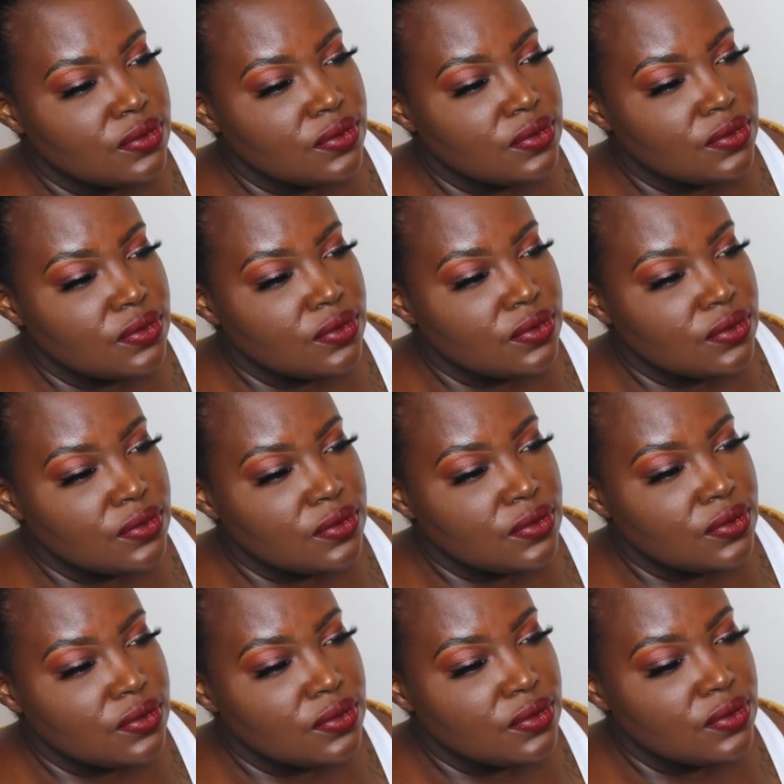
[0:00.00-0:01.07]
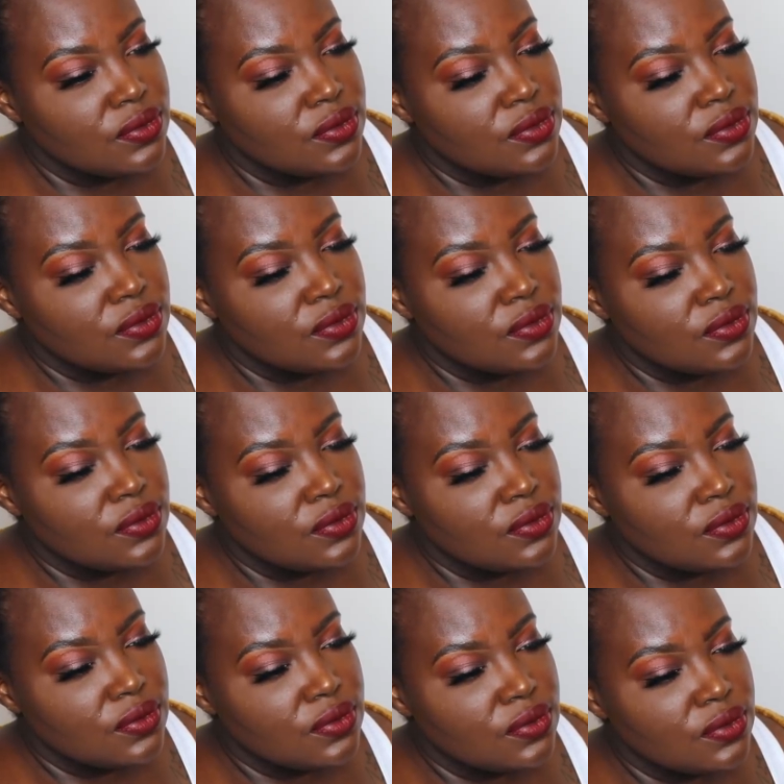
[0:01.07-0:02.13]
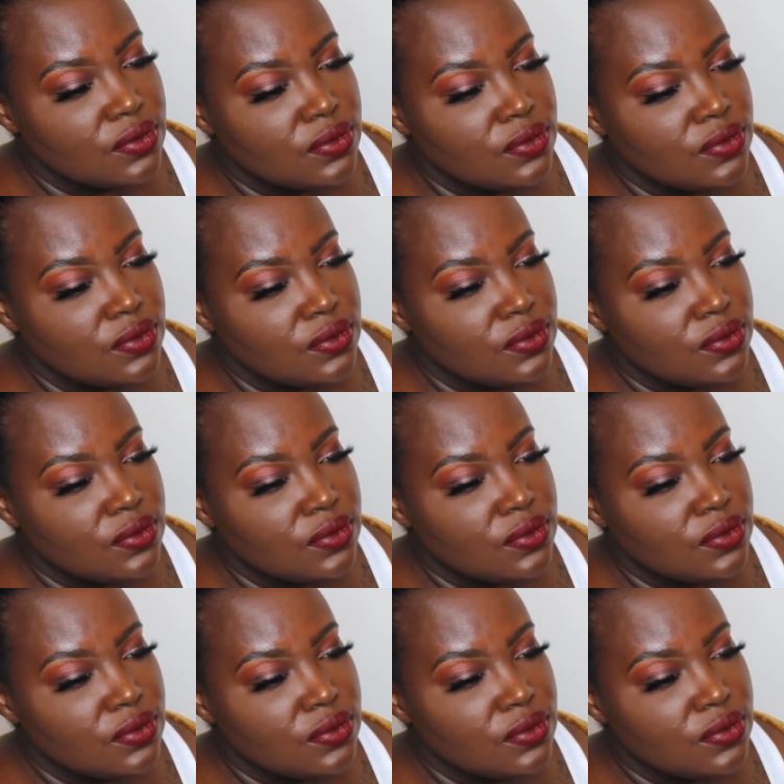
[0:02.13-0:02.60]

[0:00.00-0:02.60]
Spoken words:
(not speaking)